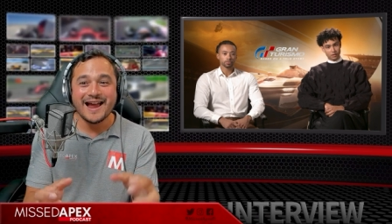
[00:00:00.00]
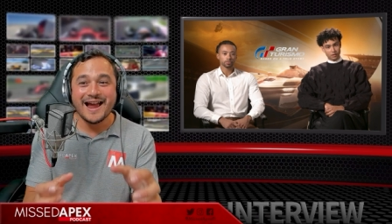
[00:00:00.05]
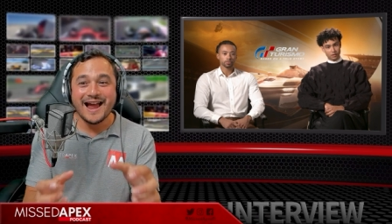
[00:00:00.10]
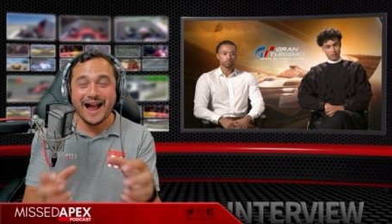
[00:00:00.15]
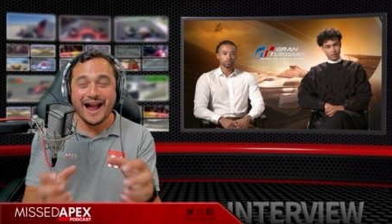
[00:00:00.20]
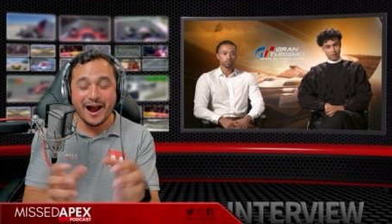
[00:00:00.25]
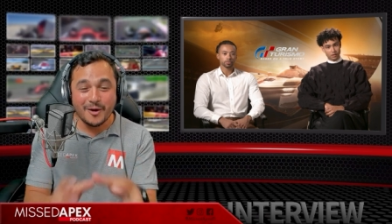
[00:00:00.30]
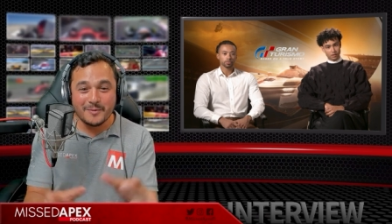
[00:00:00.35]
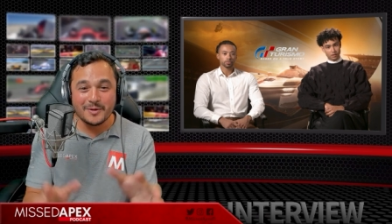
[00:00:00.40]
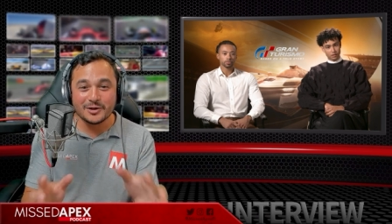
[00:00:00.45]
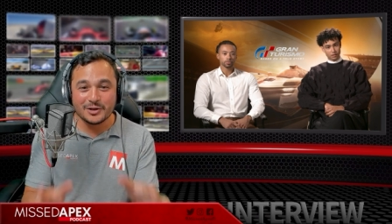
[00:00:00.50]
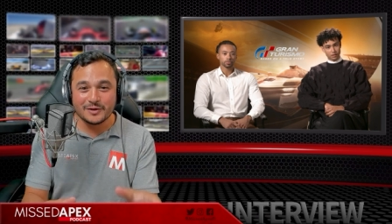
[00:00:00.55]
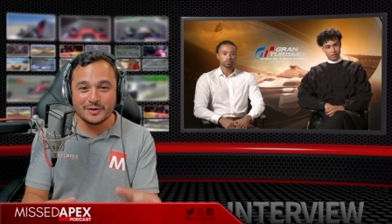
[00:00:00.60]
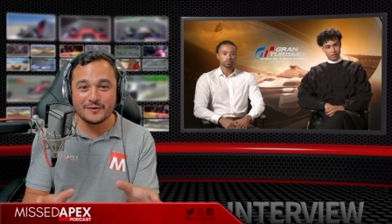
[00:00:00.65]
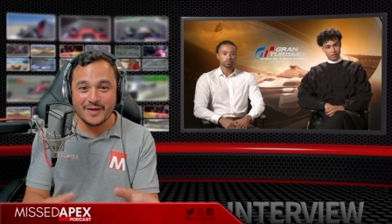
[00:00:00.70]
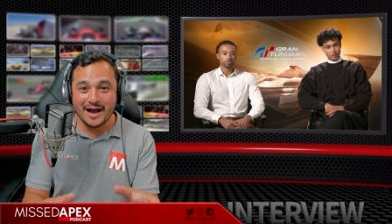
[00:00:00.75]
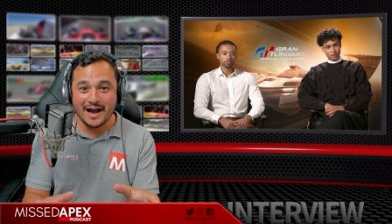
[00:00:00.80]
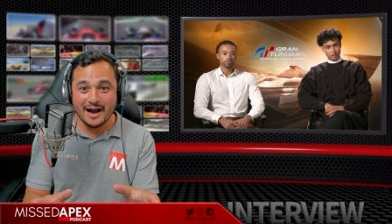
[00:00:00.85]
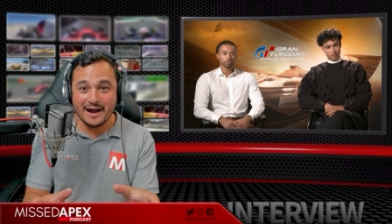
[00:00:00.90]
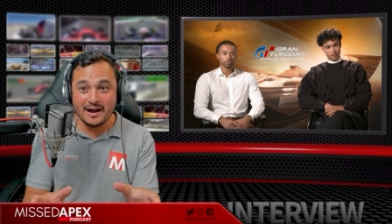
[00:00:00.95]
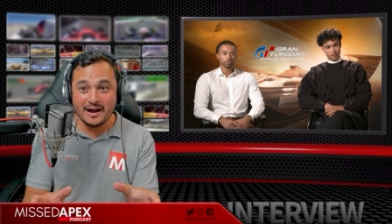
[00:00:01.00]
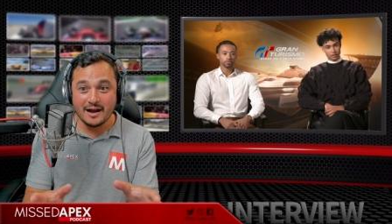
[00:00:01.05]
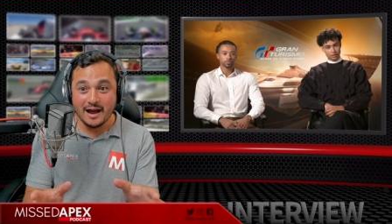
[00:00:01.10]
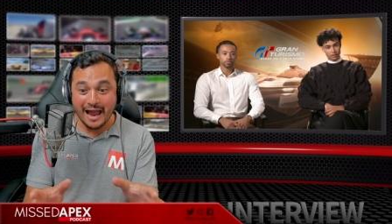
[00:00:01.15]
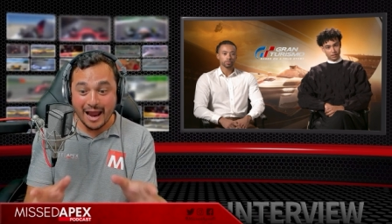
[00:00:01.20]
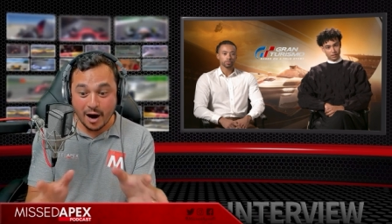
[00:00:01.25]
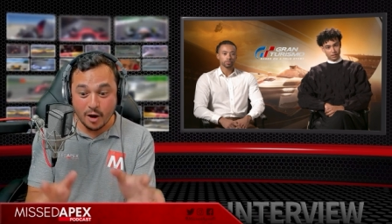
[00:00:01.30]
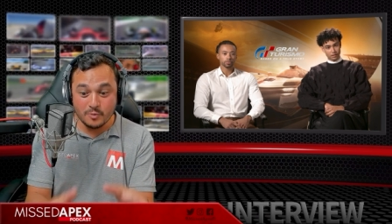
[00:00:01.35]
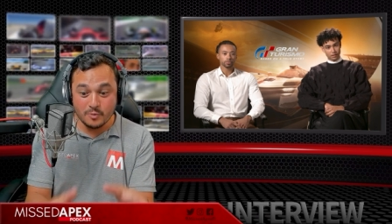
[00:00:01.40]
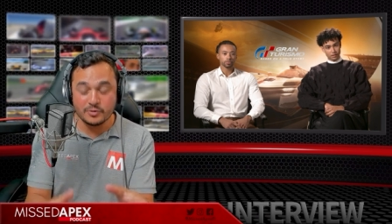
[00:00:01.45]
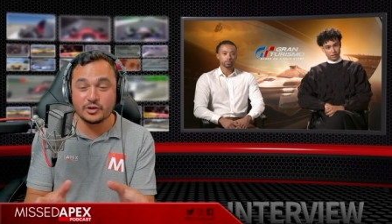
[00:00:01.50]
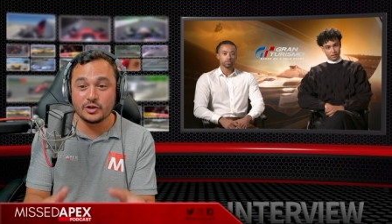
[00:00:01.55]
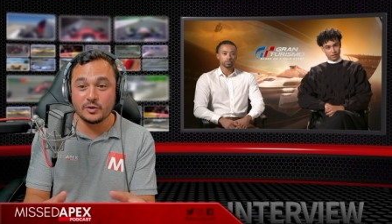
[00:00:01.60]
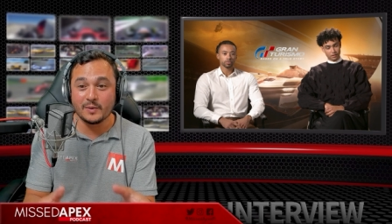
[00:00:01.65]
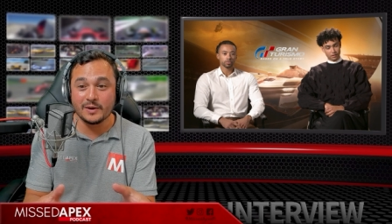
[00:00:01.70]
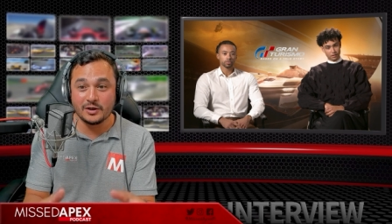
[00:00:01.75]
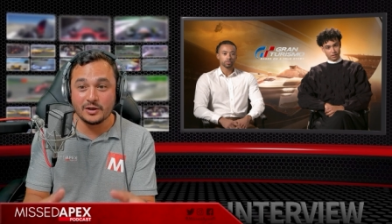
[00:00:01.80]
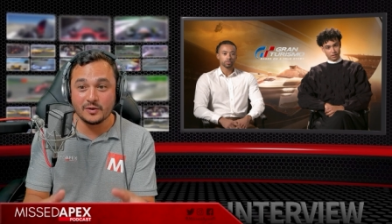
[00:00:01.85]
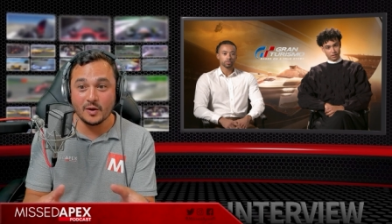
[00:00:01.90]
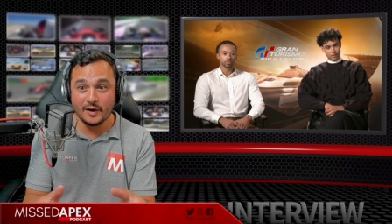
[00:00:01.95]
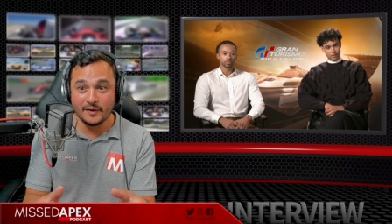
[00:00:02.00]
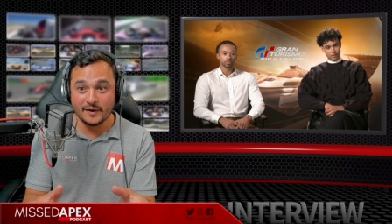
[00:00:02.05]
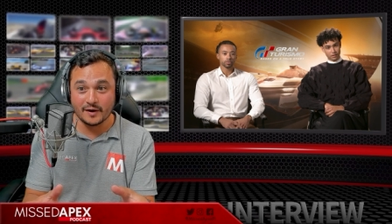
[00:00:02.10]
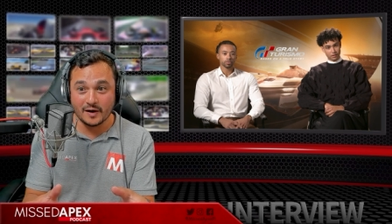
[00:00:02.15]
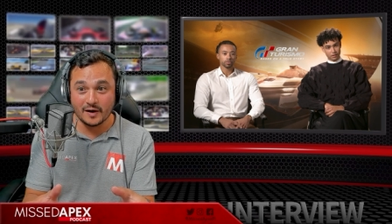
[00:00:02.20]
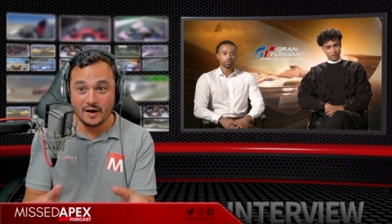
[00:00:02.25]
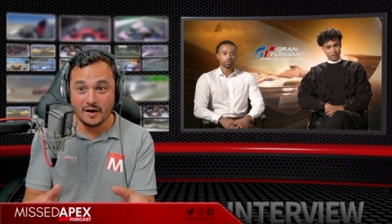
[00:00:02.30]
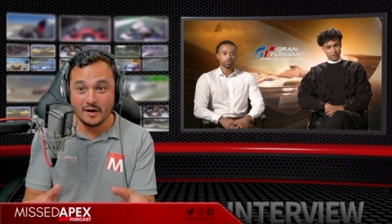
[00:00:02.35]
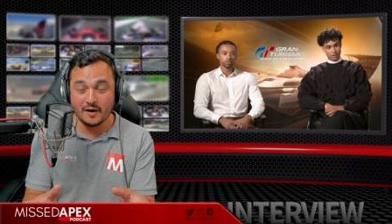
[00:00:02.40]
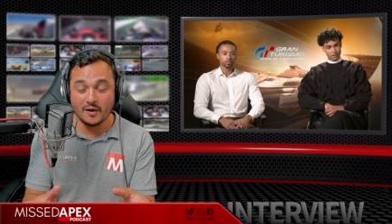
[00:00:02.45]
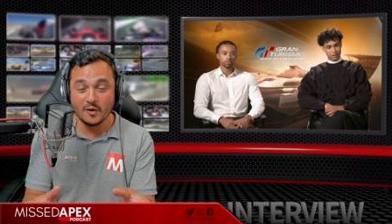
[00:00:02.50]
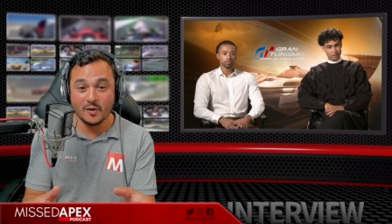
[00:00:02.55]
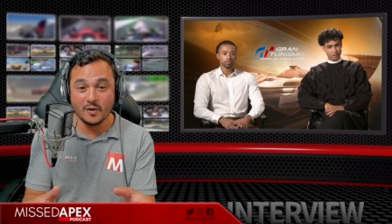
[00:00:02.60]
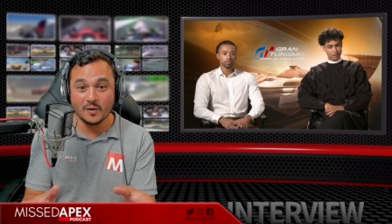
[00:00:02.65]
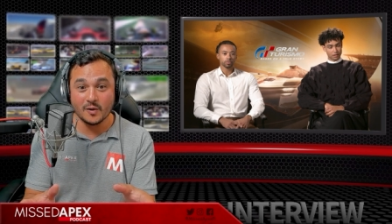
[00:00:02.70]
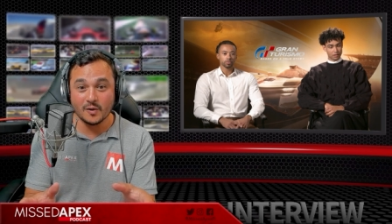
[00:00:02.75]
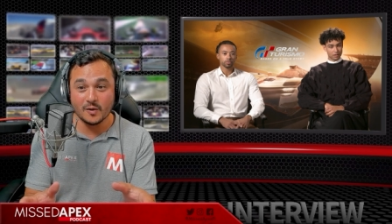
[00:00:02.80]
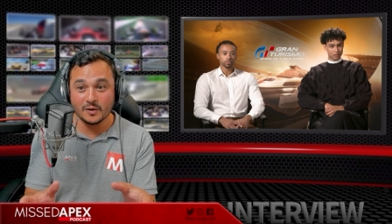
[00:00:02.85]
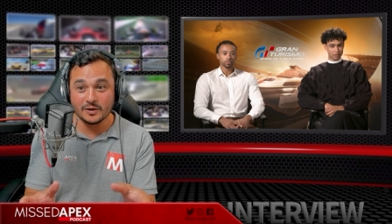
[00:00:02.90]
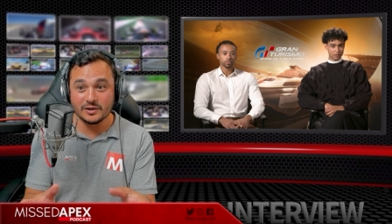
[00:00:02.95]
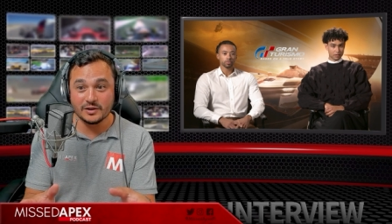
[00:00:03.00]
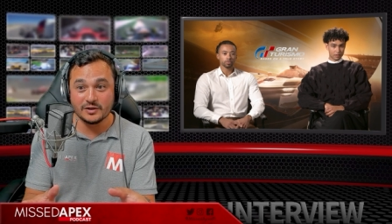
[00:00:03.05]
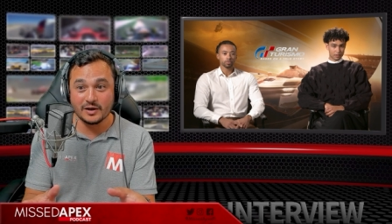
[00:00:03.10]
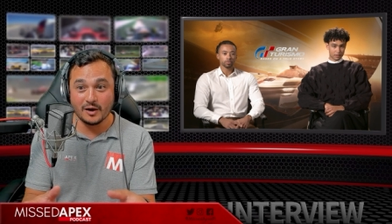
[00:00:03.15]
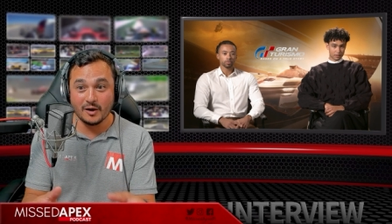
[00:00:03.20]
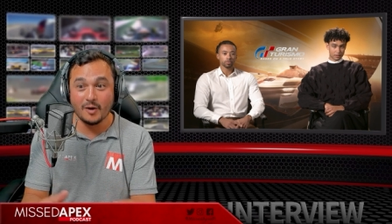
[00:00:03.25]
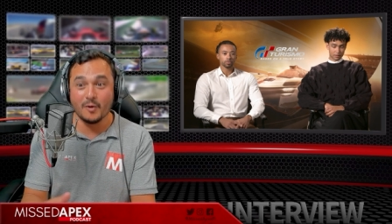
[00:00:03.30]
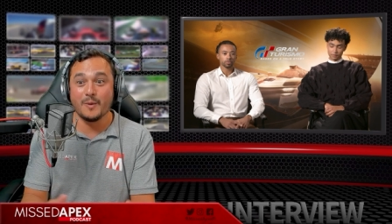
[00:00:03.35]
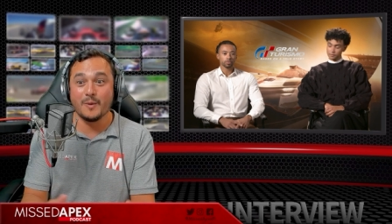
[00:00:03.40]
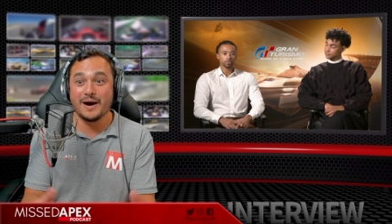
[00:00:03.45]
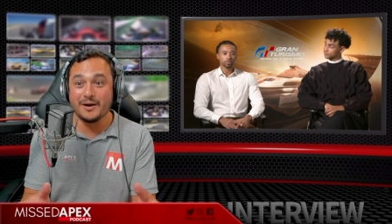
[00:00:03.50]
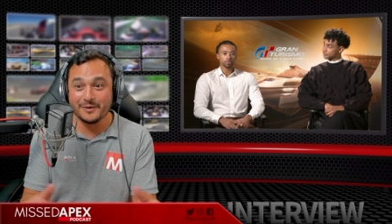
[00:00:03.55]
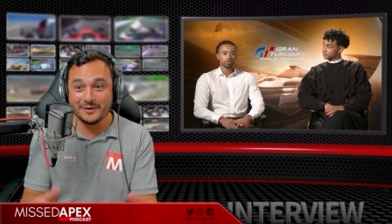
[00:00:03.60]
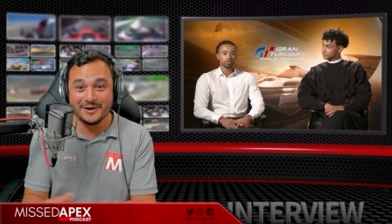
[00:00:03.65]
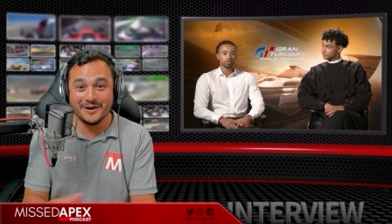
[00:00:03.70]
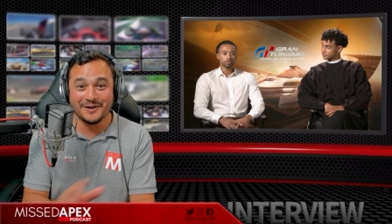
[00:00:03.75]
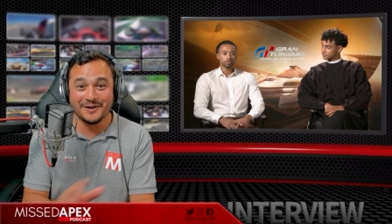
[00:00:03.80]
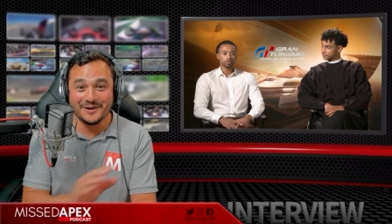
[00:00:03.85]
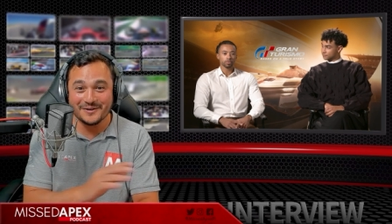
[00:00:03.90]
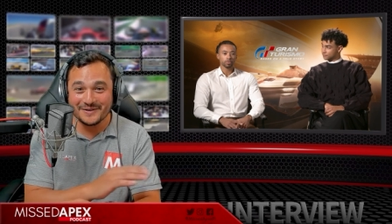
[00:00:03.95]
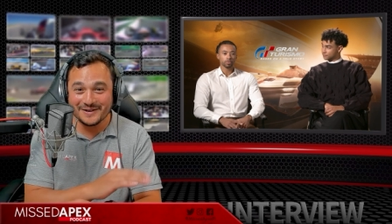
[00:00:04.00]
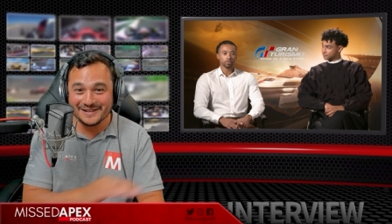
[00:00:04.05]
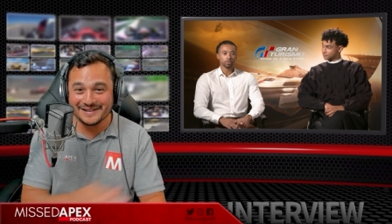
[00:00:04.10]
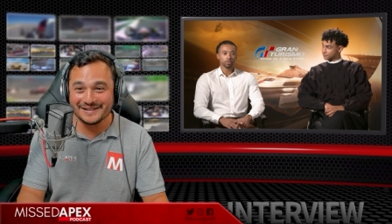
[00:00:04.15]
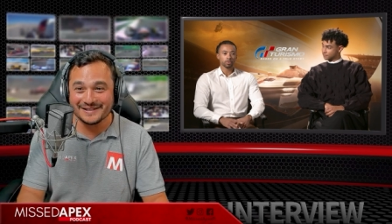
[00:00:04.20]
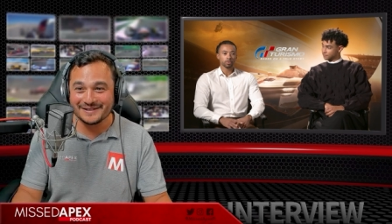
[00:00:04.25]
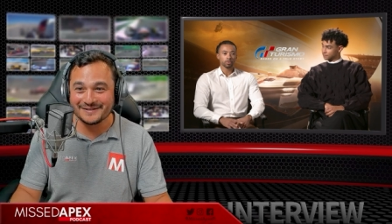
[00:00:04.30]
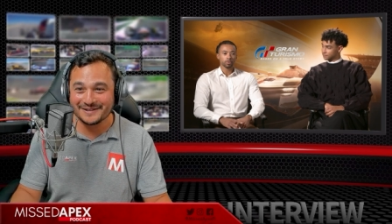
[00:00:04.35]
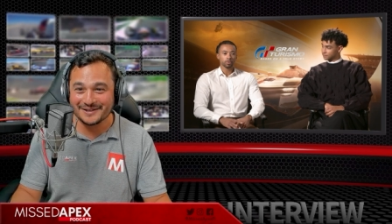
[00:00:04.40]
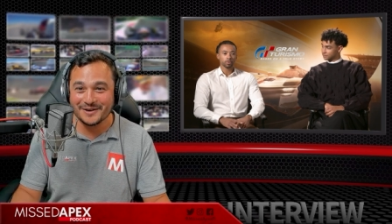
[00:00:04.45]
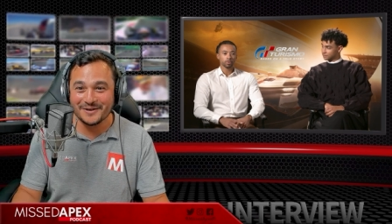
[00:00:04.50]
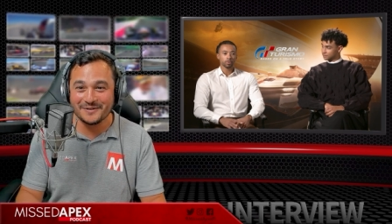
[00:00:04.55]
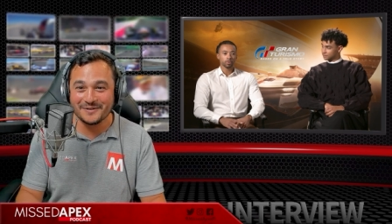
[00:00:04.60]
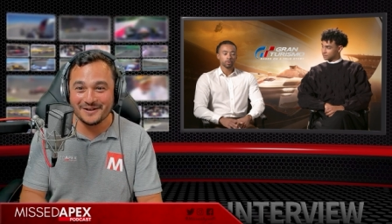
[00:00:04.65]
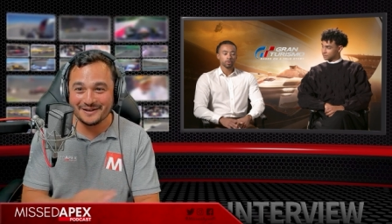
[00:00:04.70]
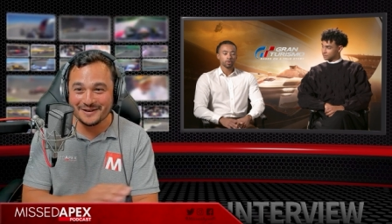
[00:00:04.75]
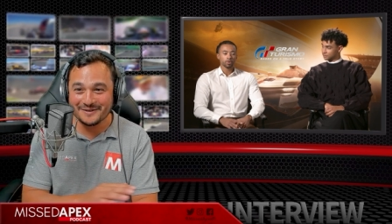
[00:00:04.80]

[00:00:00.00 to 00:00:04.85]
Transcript: how much of that helped you when you got in the car or, or did you go oh wow no no this is totally